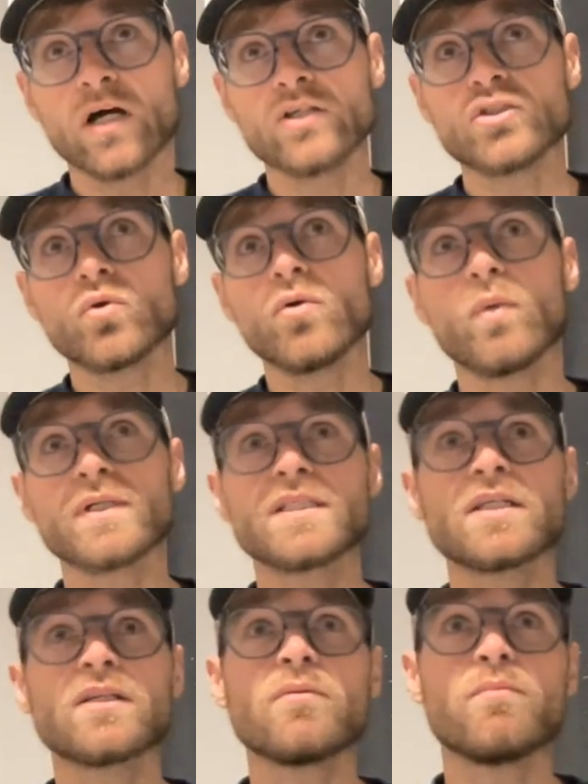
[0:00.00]
So it
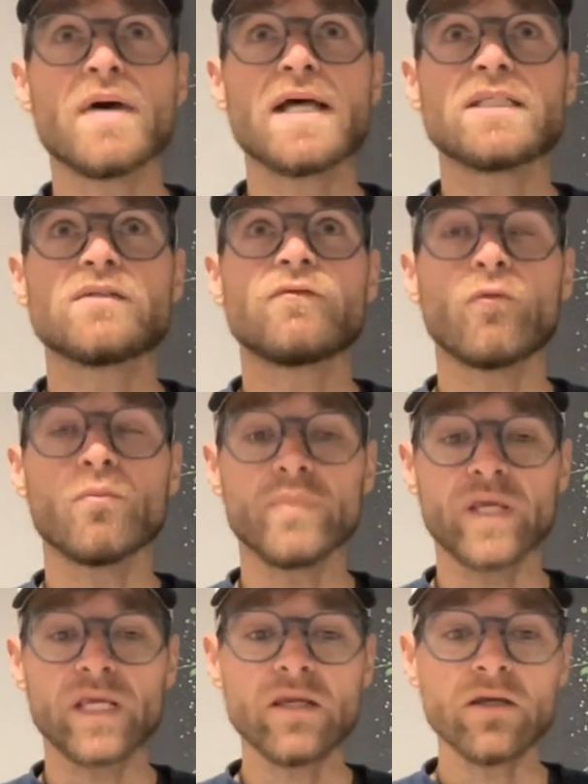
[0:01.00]
wasn't the best for
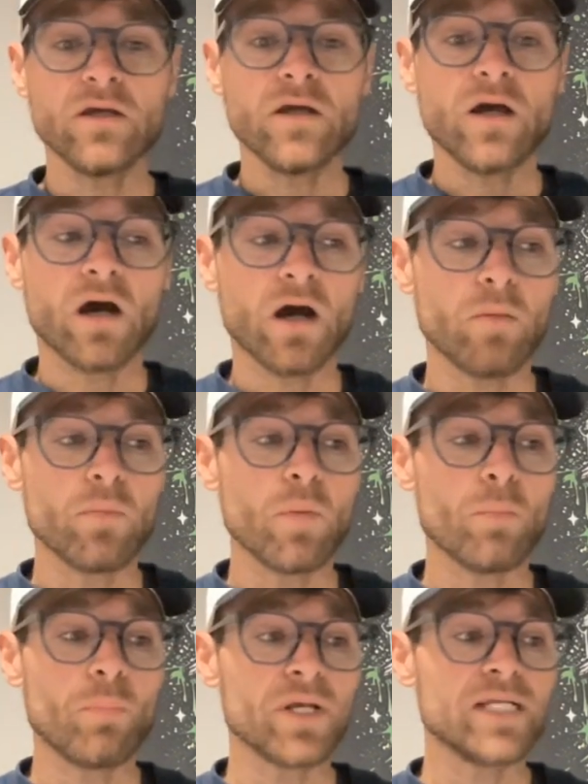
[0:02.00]
me,
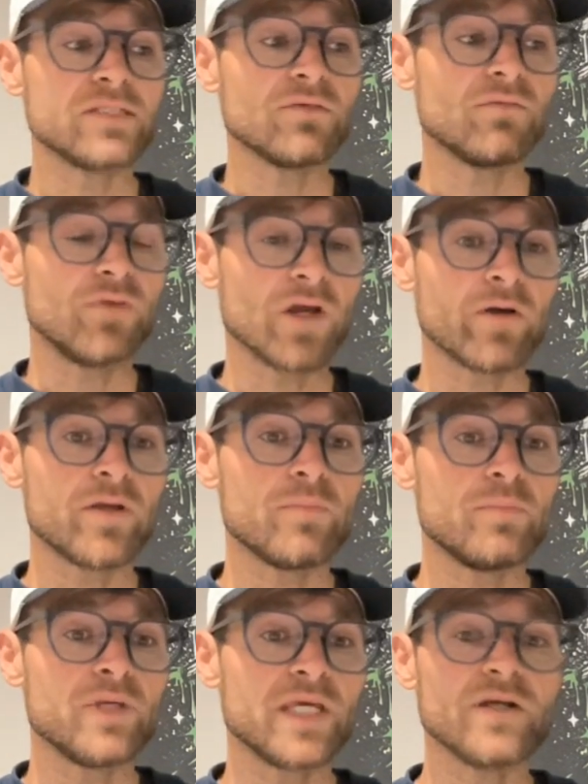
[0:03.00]
but it's a very
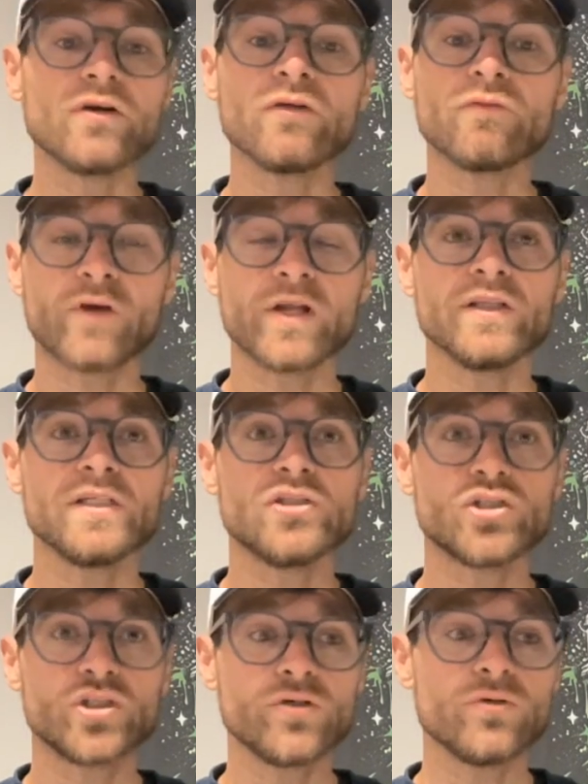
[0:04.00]
beginner friendly
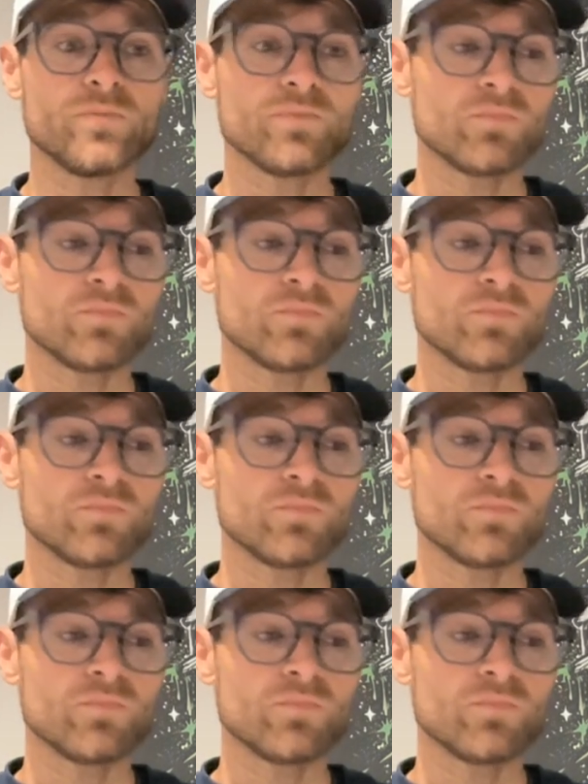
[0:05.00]
shoe.